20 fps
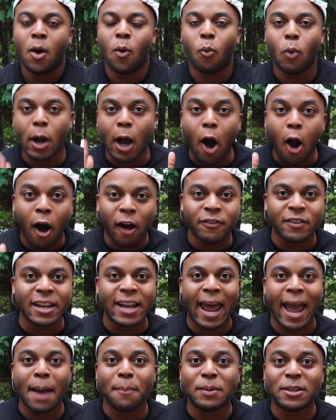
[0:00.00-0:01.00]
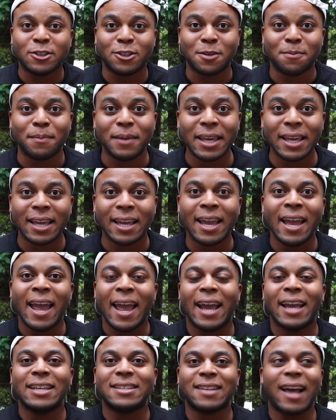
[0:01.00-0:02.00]
What often happened to me
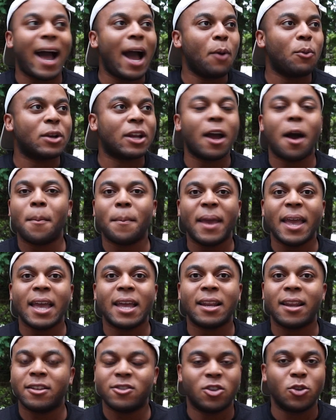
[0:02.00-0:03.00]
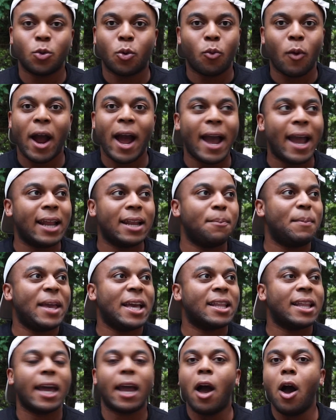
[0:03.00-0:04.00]
is I would come in to a ride
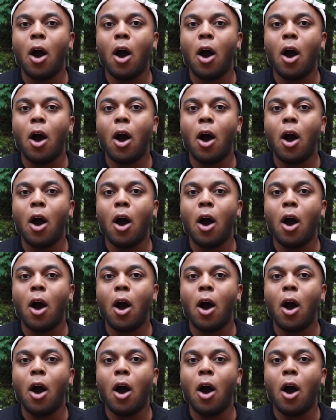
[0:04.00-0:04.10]
being like,